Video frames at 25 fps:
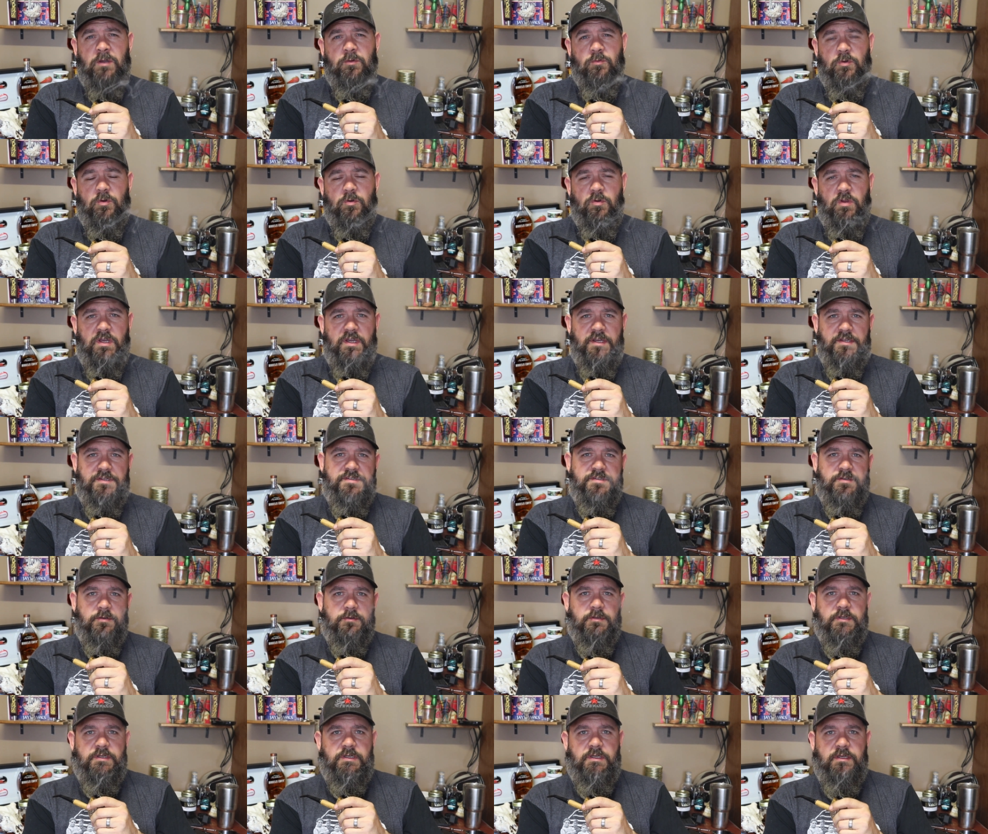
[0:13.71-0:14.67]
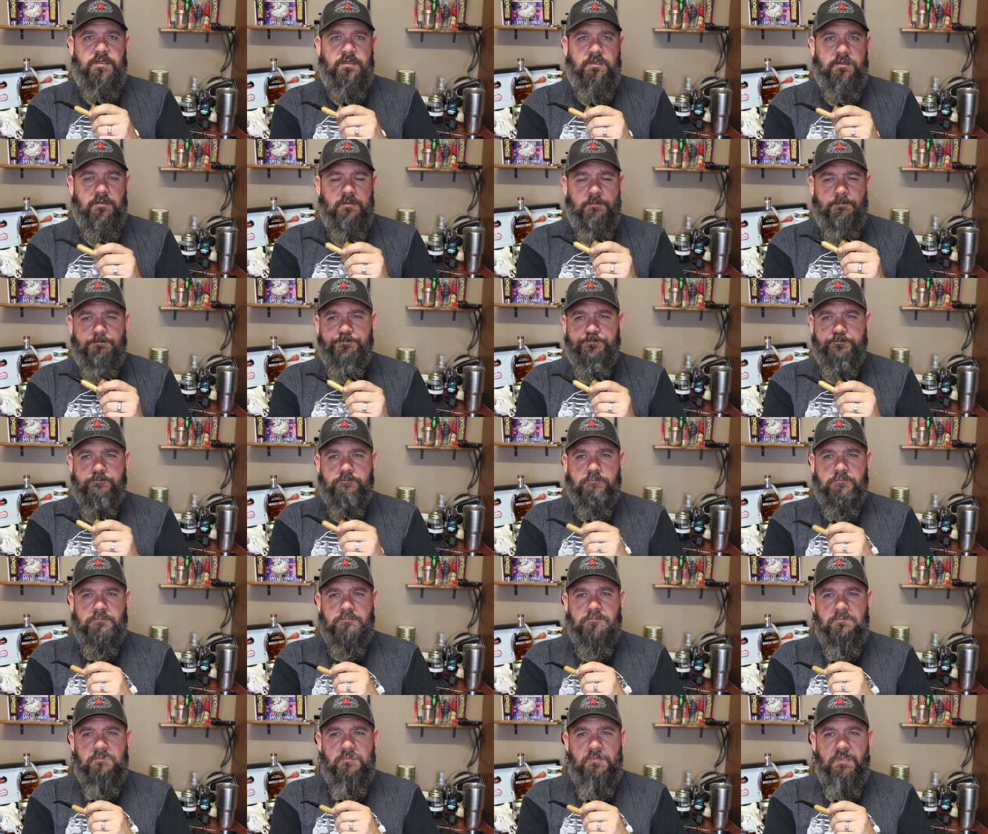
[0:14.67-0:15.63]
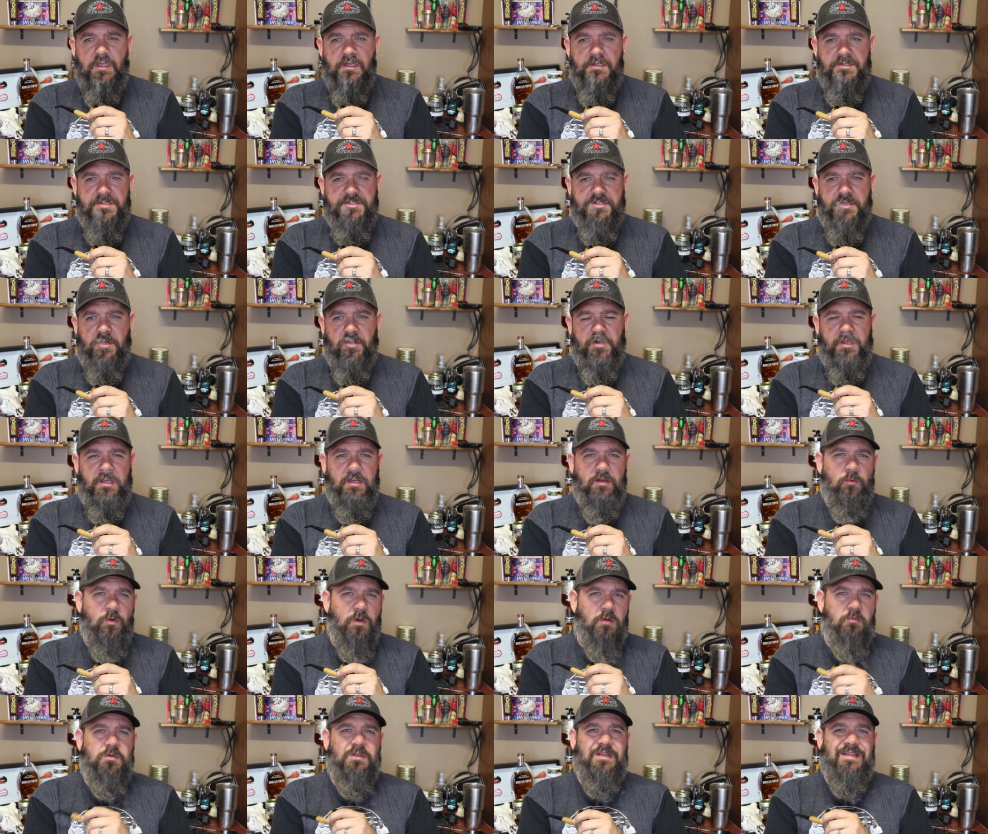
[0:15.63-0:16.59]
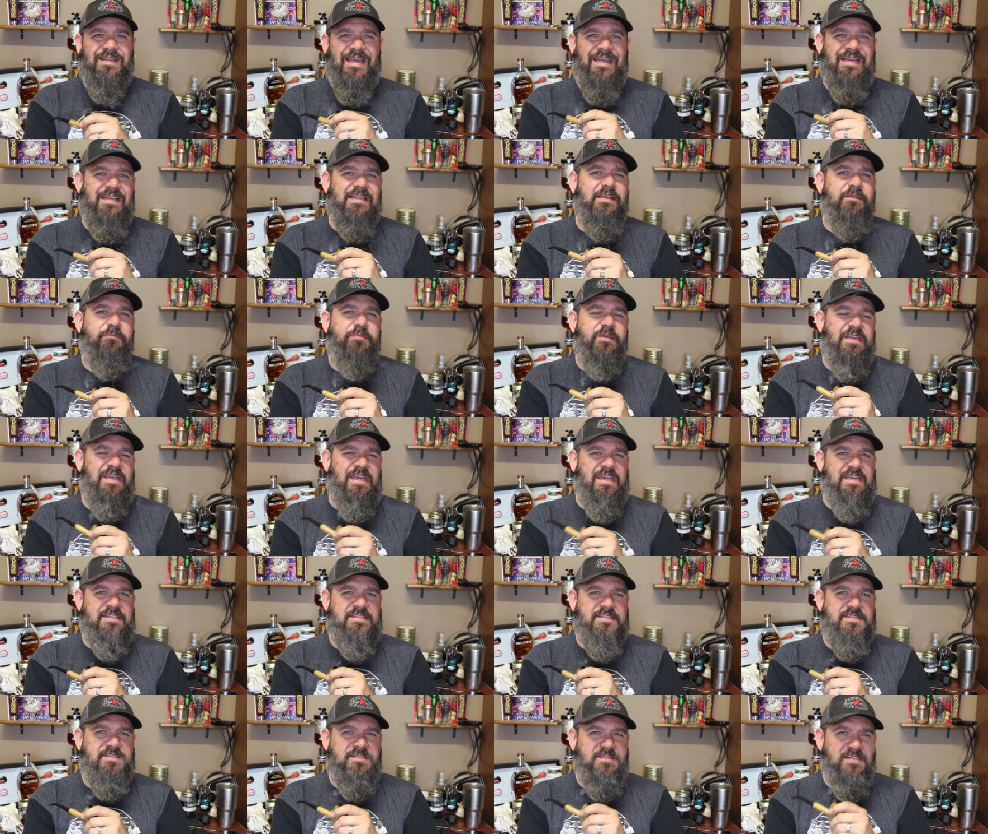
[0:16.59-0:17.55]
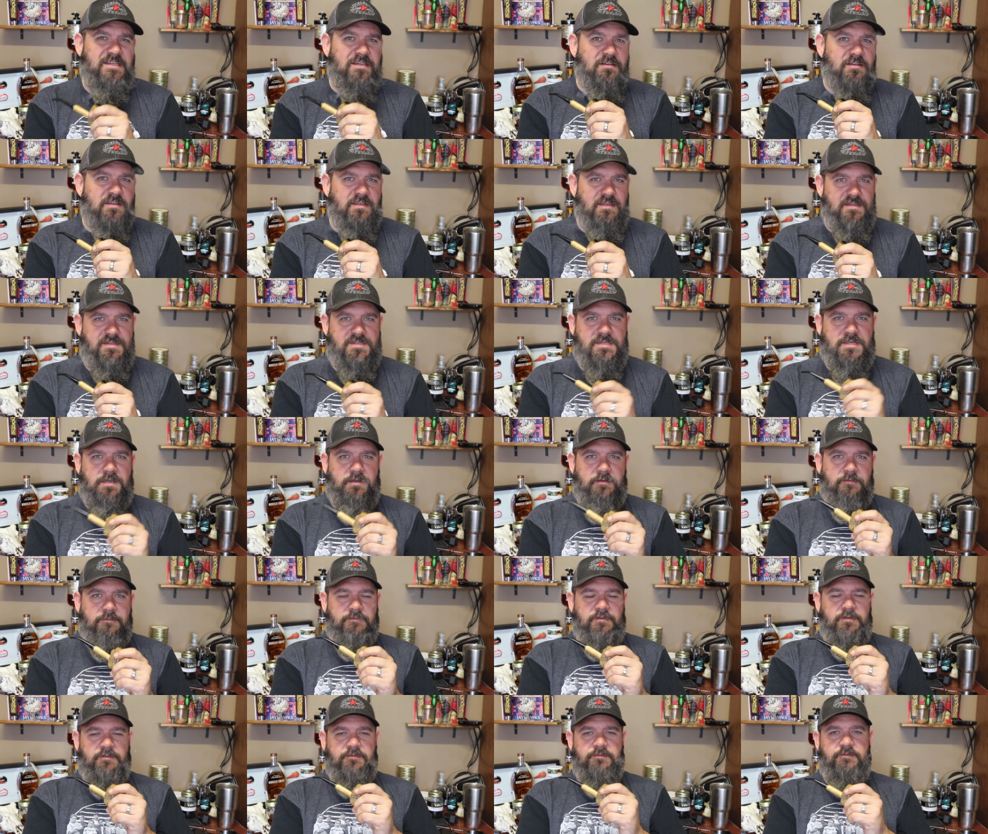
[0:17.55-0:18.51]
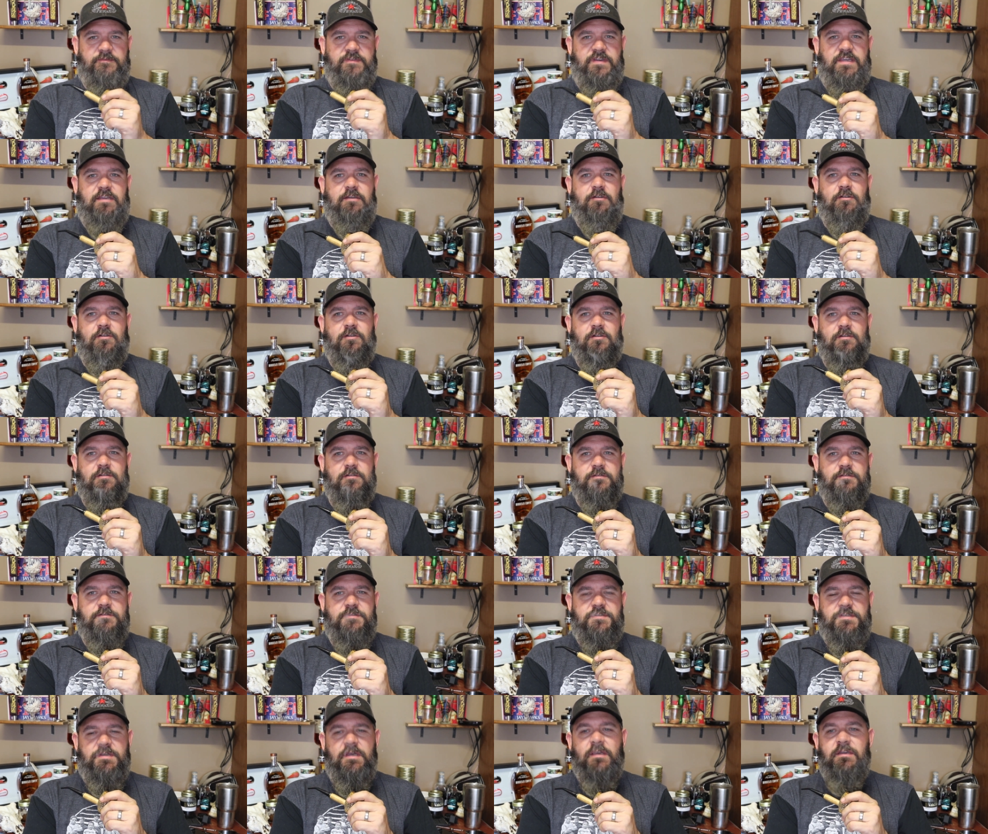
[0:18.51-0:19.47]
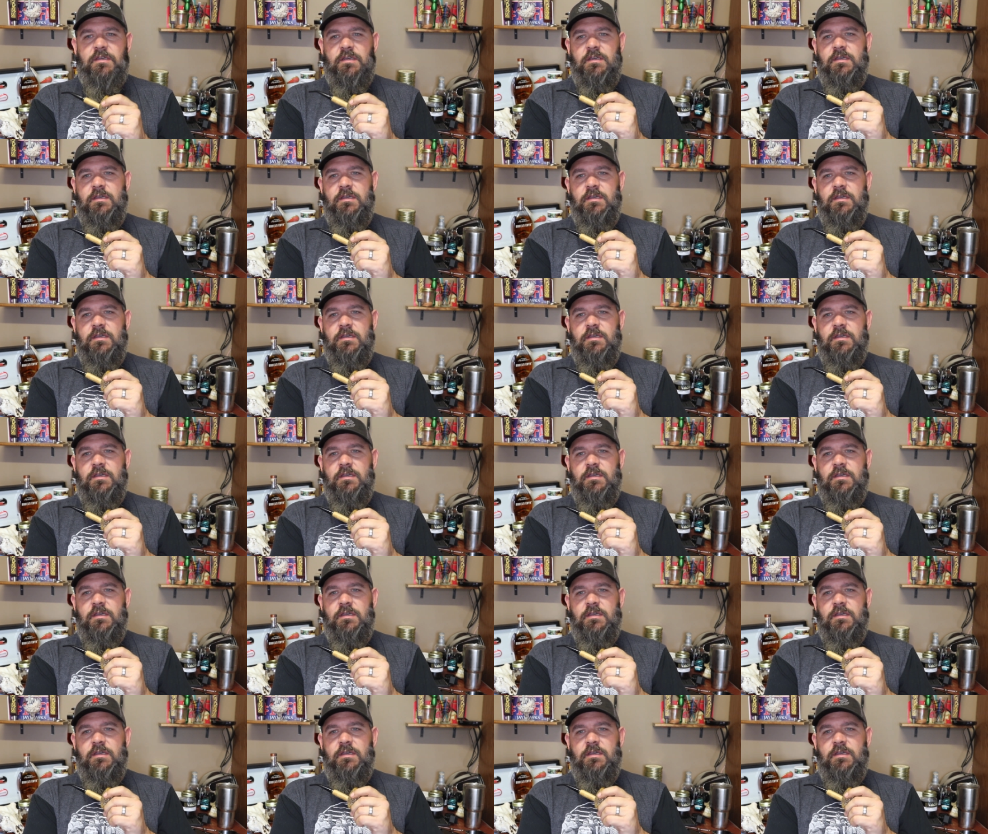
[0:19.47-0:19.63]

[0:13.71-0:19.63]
Road Glide Sully here, starting what will likely be a series of VRs.